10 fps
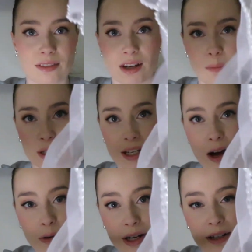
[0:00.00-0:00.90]
coming
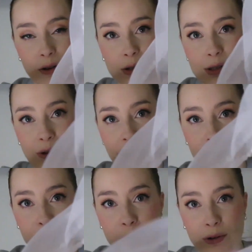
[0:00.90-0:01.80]
down, and also have
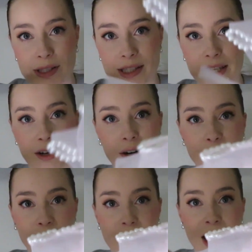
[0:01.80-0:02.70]
pearls here.
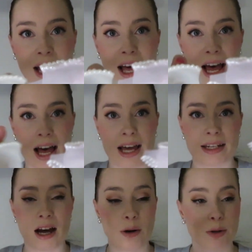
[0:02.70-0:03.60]
And
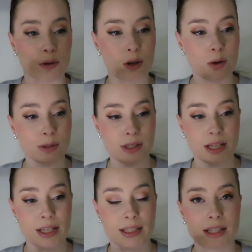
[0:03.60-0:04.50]
how you close
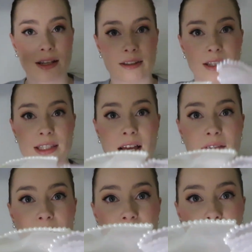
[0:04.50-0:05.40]
these have
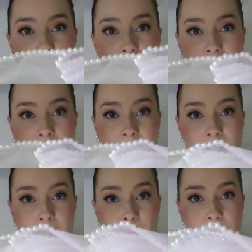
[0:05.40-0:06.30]
a very nice
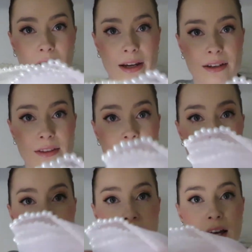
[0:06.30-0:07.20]
clip like
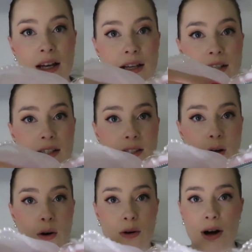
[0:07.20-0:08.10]
this,
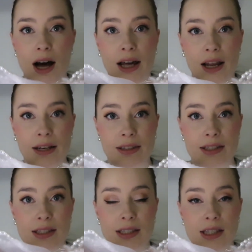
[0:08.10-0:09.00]
so I like
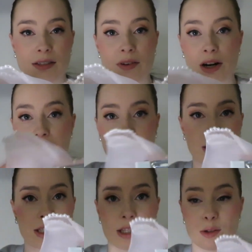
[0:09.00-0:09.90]
this is very
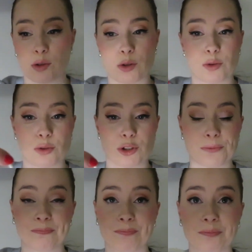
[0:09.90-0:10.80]
easy to use.
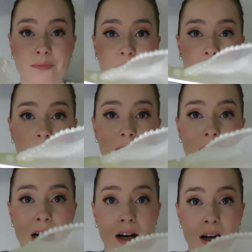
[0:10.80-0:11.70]

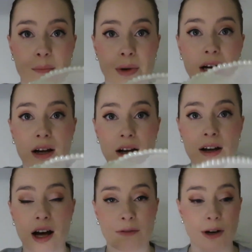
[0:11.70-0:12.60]

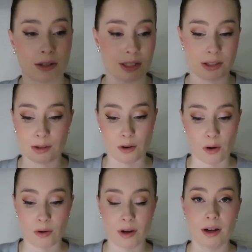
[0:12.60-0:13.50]
I found it, you
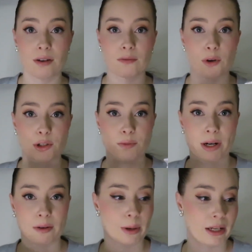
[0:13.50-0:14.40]
know, works
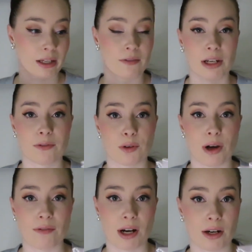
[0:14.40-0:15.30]
very well even if you
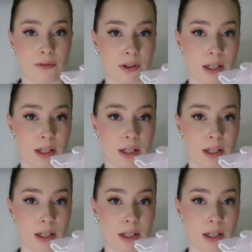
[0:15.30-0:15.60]
have kind of a